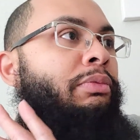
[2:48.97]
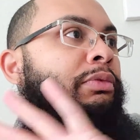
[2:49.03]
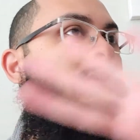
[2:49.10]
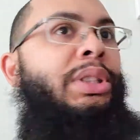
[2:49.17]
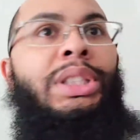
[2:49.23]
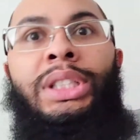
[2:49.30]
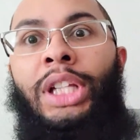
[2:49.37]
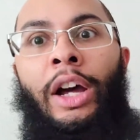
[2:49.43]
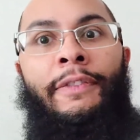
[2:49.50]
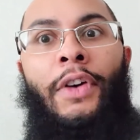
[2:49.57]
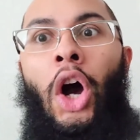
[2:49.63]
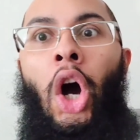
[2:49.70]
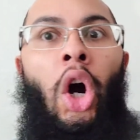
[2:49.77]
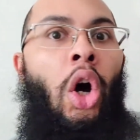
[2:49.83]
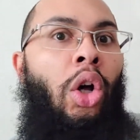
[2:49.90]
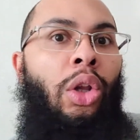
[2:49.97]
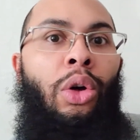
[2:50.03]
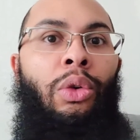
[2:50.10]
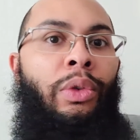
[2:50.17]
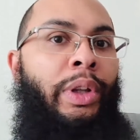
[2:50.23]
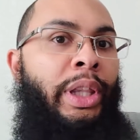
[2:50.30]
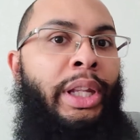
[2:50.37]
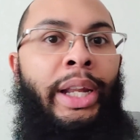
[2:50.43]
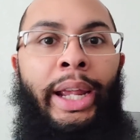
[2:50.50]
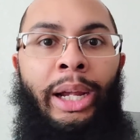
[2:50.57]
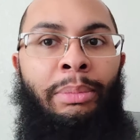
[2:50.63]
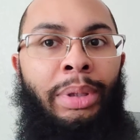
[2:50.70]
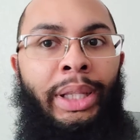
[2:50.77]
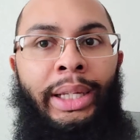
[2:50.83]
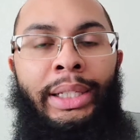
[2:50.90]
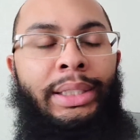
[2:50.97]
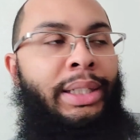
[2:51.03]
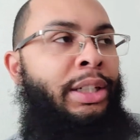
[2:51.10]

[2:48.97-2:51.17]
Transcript: stuff all over the damn place.